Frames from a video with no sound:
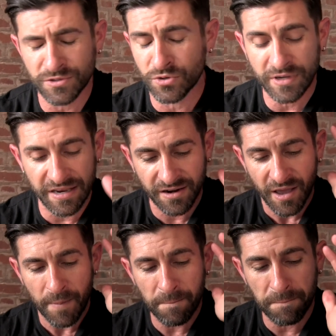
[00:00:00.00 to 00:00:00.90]
you can
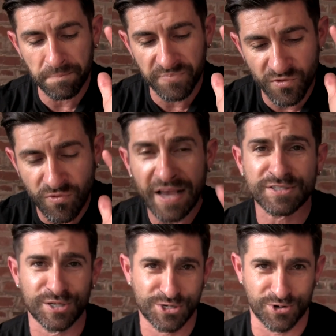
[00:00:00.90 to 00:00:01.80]

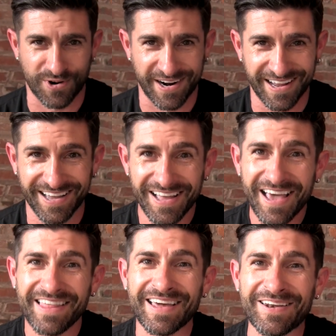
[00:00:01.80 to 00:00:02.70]
rest assured
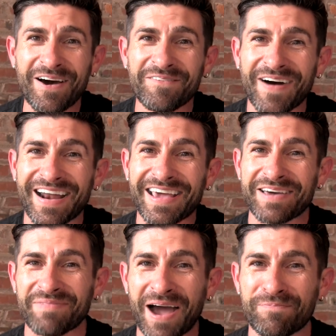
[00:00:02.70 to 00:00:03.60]
that nobody
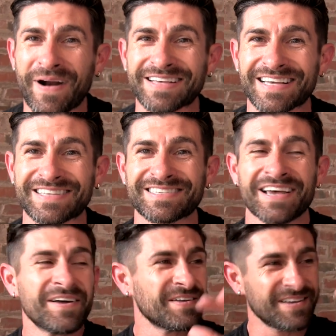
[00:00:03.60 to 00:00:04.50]
in my
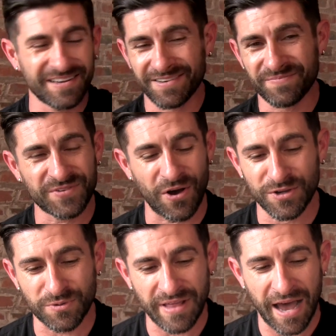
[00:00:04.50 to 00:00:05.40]
presence
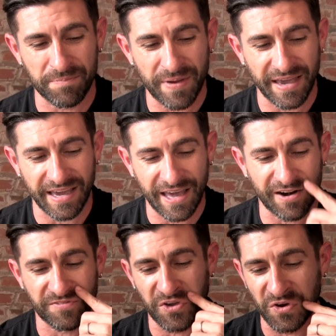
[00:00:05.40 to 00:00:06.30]
goes without being
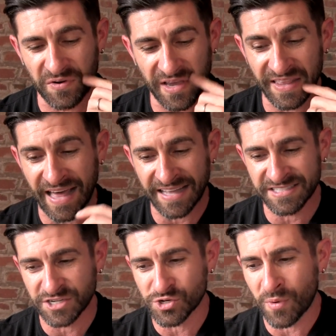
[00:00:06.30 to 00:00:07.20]
interviewed in
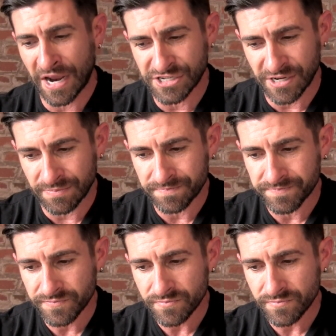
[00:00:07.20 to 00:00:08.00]
that situation.